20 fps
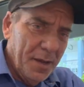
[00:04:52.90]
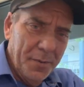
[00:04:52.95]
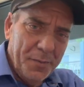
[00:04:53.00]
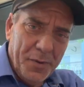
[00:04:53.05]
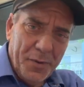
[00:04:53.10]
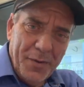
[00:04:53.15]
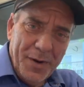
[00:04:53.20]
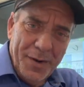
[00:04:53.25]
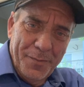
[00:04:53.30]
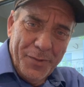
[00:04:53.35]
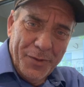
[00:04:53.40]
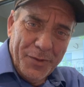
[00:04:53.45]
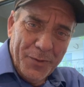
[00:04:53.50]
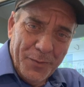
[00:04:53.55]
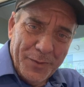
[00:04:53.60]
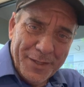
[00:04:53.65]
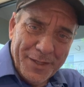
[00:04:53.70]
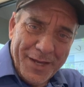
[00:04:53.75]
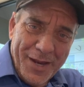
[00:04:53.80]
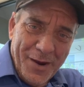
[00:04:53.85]
parade, but there
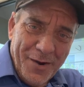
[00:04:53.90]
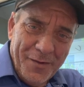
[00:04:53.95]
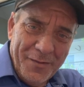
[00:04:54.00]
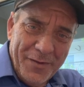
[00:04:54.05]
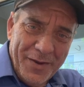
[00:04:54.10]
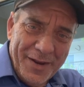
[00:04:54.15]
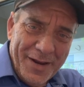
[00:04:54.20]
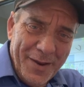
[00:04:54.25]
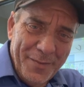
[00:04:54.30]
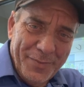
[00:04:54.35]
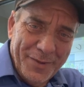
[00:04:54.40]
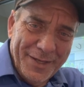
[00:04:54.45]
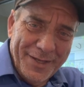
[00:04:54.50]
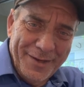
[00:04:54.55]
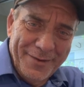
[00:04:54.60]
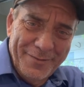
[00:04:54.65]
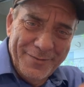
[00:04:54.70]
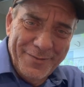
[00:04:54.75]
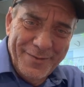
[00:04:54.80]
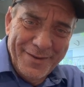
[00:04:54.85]
was a caravan, I
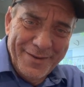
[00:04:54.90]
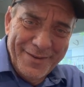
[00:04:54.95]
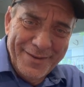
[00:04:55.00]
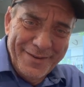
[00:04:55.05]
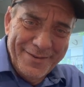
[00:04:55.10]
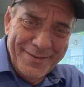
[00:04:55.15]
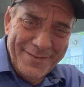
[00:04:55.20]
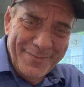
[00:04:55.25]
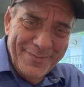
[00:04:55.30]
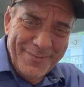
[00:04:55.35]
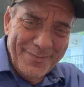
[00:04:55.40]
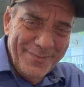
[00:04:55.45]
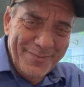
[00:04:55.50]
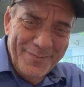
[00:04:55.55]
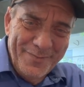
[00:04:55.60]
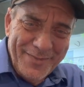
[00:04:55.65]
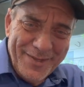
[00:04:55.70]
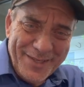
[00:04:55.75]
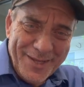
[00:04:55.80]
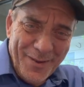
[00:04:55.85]
believe,
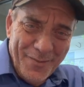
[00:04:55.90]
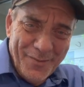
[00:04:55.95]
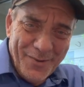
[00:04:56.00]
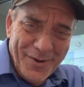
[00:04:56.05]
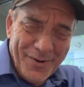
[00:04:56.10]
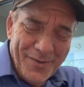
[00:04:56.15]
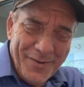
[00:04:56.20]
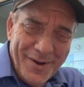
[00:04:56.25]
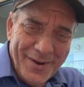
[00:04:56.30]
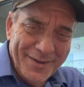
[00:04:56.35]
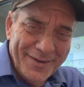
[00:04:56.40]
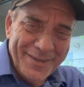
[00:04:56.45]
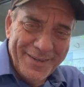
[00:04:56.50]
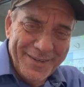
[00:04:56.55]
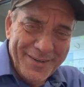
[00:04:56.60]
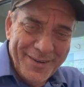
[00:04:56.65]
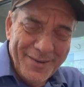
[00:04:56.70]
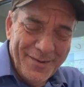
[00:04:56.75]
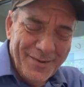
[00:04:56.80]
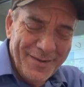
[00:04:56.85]
somewhere around,
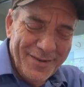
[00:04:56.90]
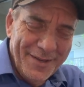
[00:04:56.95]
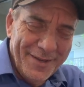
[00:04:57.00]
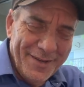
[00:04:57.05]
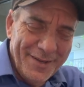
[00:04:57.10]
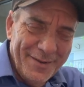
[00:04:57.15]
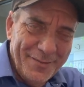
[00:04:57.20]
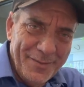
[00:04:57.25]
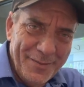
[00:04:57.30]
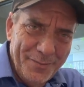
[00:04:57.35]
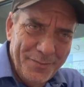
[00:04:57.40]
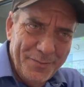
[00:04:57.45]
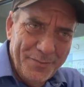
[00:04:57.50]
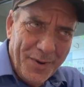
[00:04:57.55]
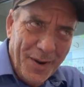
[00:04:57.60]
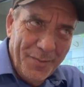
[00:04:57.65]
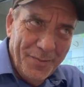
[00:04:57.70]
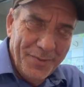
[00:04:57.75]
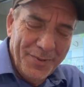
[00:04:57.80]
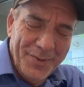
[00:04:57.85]

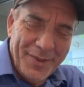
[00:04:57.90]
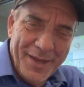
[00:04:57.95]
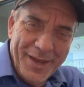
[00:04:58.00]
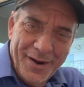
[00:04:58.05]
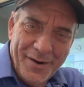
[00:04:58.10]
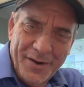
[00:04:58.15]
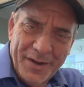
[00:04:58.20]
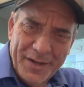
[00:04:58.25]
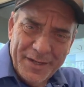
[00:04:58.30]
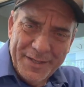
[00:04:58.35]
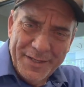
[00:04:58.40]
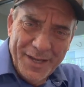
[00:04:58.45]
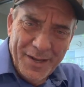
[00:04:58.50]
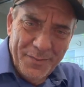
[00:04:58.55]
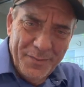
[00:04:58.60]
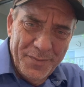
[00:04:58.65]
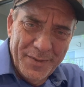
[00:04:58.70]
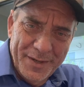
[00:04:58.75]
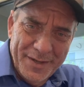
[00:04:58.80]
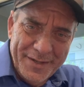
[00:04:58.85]
probably the Harriet
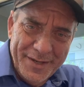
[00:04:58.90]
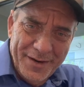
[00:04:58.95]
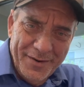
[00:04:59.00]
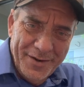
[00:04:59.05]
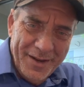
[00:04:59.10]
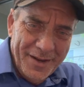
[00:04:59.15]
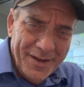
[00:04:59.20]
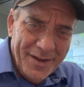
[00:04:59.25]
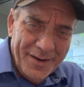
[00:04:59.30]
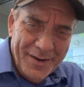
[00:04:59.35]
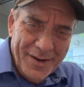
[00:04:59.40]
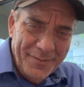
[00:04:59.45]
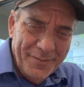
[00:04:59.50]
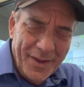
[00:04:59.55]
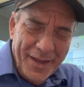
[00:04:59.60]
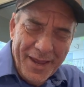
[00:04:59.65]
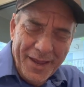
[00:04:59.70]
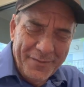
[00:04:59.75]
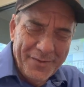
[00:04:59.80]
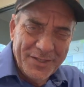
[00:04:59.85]
Tubman area. I
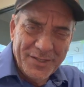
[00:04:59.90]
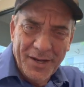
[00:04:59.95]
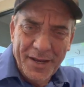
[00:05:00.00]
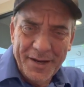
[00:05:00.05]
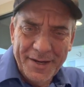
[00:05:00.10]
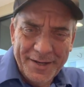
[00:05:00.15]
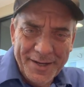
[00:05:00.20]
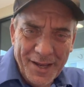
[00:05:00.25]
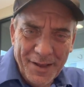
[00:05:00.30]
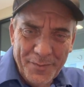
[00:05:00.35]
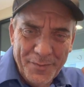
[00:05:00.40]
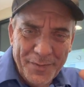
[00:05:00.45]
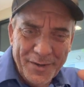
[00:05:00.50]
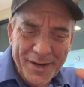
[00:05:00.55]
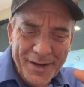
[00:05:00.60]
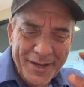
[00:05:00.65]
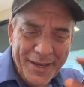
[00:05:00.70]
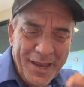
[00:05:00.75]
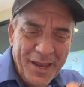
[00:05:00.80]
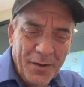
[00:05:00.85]
have it jotted down, but
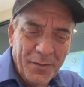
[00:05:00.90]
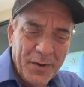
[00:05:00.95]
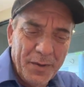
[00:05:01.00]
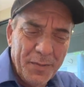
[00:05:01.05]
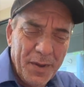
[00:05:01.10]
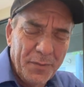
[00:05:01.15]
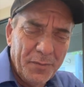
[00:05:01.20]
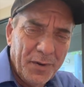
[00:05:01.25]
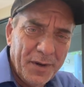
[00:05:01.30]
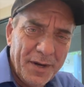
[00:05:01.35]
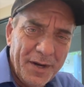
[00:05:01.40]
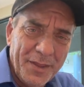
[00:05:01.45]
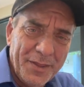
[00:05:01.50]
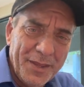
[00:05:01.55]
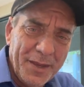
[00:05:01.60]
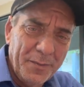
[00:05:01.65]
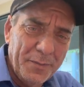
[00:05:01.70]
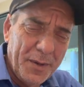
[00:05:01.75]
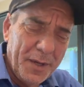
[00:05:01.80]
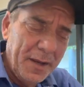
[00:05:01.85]
I can't remember
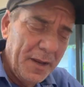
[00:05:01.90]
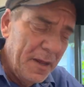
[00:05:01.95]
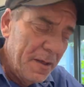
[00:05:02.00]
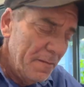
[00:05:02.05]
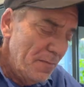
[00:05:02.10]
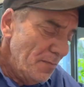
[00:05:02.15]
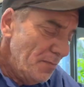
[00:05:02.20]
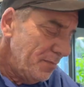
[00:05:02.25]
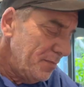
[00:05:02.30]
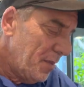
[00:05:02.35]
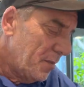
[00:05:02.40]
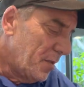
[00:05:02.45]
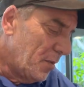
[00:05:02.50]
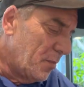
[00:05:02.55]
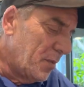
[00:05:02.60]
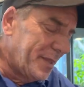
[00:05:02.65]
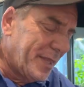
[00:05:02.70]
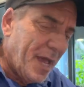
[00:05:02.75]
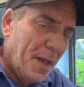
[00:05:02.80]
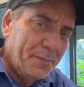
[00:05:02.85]
anything. But
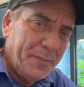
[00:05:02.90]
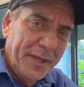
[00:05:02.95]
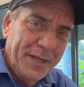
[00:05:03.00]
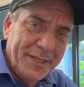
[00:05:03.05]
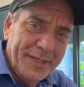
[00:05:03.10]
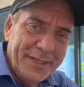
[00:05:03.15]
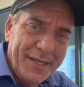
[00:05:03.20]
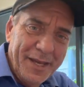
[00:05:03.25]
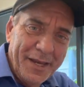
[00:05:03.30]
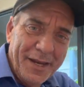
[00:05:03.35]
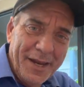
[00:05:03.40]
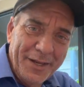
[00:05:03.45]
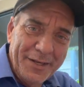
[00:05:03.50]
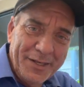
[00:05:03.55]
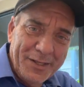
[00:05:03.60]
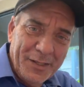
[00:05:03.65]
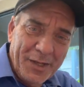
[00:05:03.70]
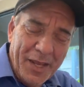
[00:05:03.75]
with that being said, I just